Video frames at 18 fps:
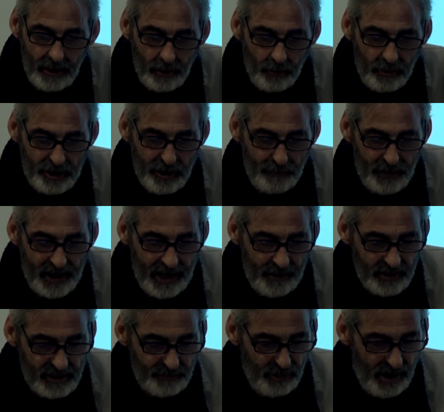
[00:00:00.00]
which
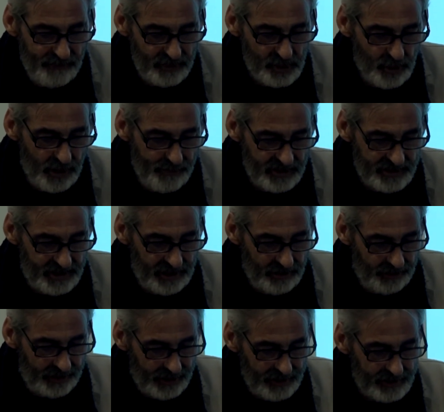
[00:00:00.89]
appear as prefatory
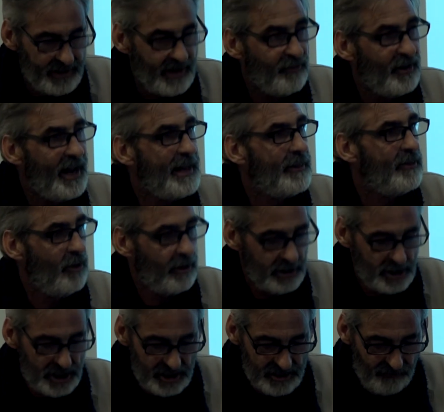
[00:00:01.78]
material in several
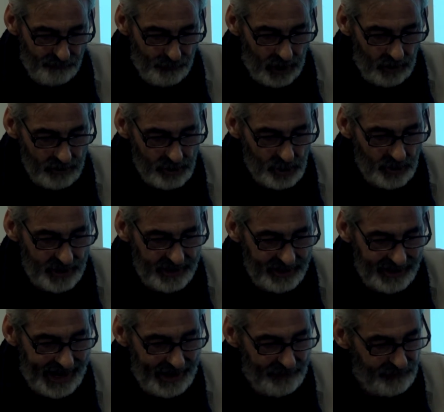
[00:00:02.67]
anthologies of poetry in
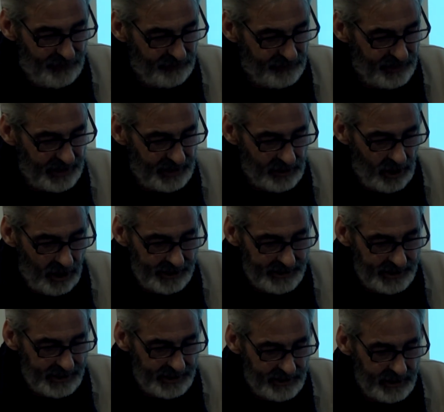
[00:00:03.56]
the late
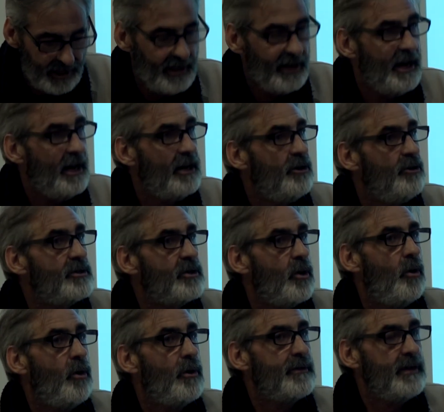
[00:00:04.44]
1590s and whose
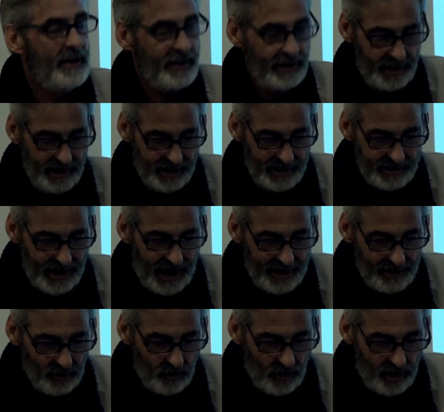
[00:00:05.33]
author has
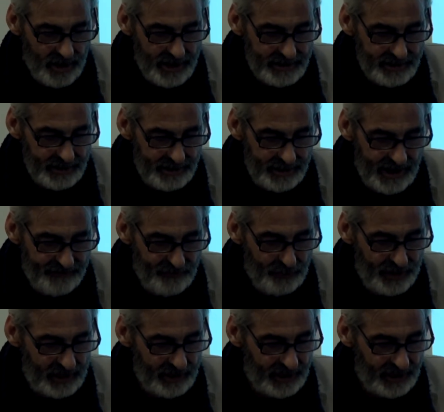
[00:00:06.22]
otherwise never been